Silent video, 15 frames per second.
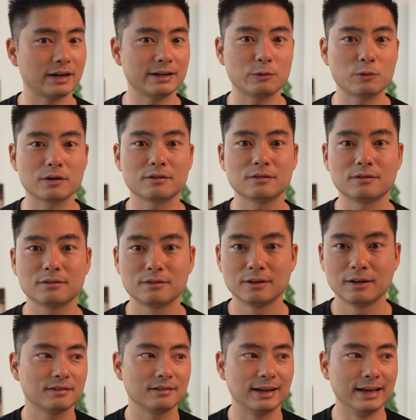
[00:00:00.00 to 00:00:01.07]
Anyone?
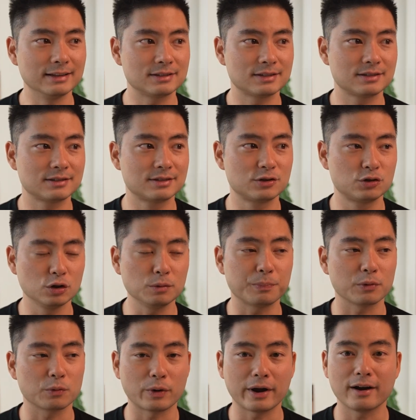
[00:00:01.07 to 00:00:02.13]
It's
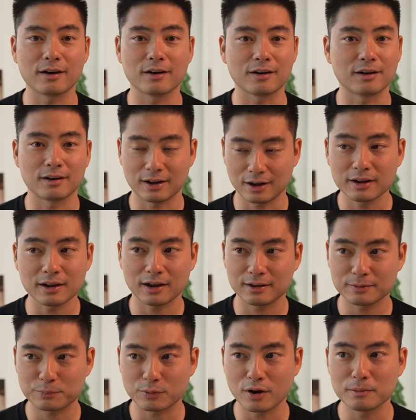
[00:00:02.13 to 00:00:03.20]
super rare,
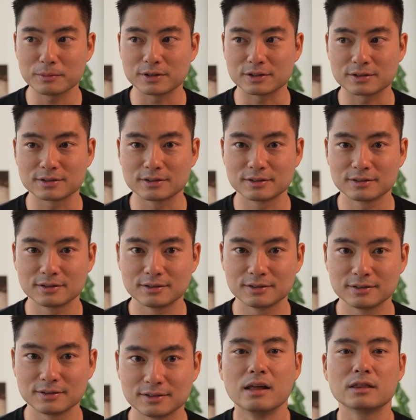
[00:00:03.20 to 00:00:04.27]
I promise.
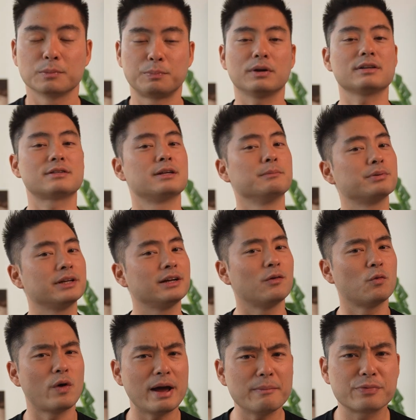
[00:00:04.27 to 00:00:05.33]
To put it simply,
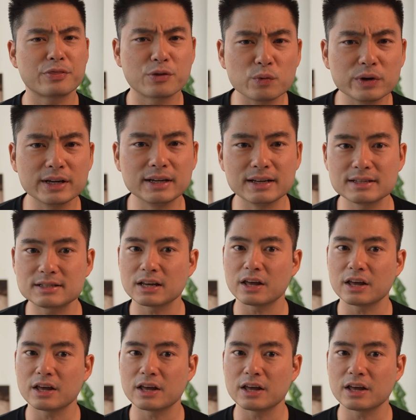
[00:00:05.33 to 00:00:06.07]
Web3 is